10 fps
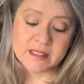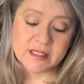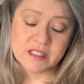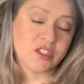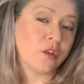and
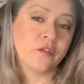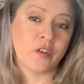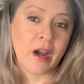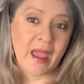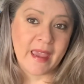it sold
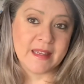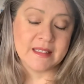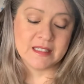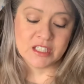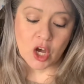for
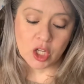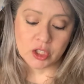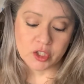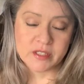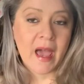
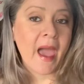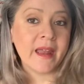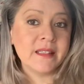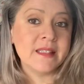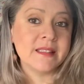$8. I
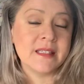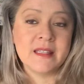added this in